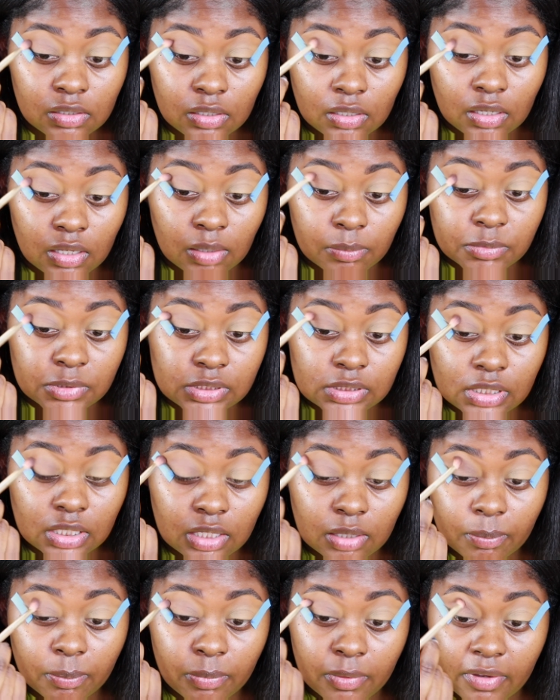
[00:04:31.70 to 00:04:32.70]
I'm just
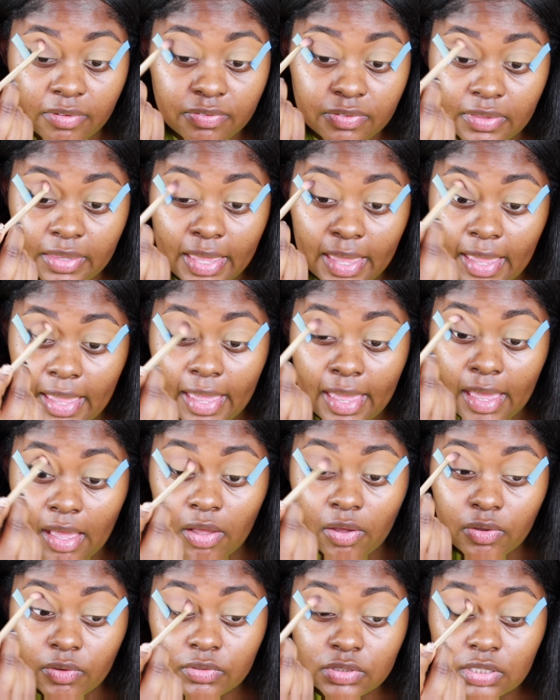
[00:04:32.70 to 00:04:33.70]
gonna buff that
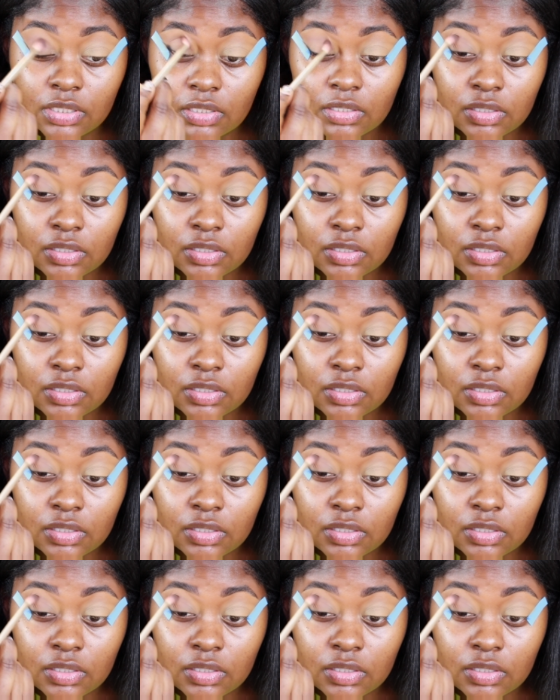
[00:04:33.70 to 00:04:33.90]
out.